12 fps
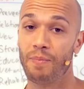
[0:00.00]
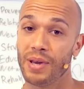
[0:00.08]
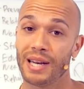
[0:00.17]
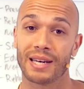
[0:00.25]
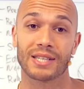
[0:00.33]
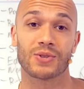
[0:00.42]

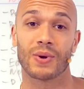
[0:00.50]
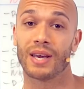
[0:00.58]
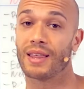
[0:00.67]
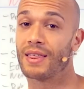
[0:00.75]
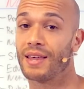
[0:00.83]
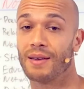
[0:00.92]
build
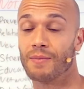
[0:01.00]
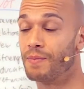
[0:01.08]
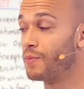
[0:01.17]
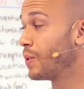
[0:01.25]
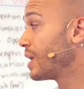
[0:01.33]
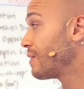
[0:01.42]
strength,
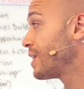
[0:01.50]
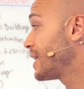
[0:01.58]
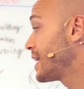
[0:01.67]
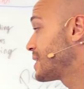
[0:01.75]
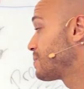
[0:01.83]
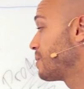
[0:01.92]
whatever the
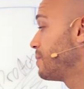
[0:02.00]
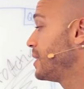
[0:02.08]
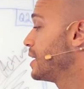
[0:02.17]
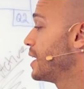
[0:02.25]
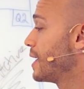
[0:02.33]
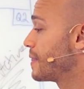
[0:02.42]
case may
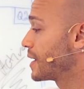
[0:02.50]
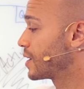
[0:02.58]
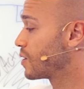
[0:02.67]
be, and then I